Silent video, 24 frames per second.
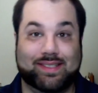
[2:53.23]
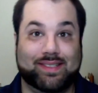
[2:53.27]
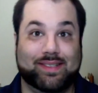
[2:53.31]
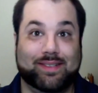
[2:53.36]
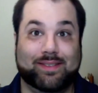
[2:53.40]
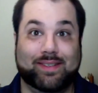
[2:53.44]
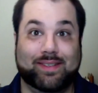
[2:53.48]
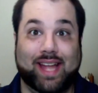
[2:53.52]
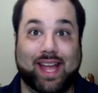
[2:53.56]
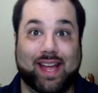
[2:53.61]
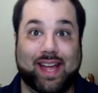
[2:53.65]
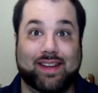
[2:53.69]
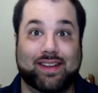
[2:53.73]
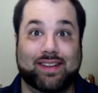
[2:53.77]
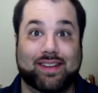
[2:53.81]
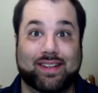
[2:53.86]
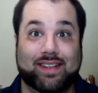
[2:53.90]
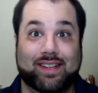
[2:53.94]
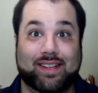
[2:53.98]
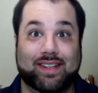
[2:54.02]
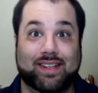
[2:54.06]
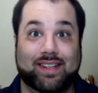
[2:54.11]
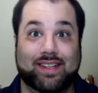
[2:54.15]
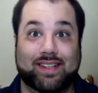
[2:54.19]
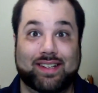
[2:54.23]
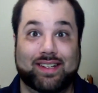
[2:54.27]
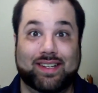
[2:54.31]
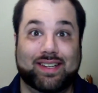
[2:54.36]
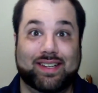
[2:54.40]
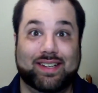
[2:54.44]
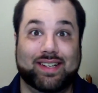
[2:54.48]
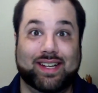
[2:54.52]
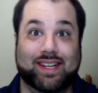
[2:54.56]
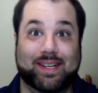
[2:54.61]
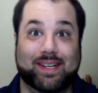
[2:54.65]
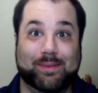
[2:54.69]
So yeah.
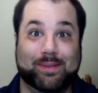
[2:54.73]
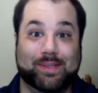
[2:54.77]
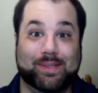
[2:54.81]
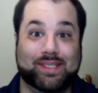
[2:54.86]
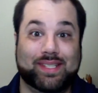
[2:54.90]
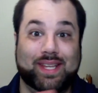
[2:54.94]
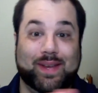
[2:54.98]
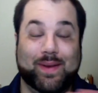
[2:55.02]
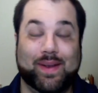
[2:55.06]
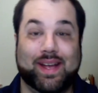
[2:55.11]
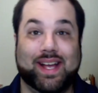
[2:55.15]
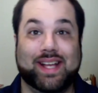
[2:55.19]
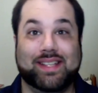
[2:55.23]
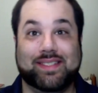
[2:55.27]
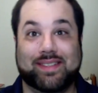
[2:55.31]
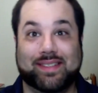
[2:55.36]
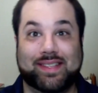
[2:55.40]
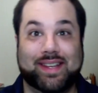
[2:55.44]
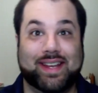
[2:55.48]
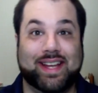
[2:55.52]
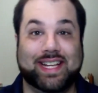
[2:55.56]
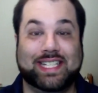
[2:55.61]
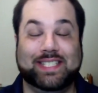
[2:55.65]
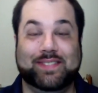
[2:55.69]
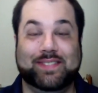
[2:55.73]
I will see you guys on the next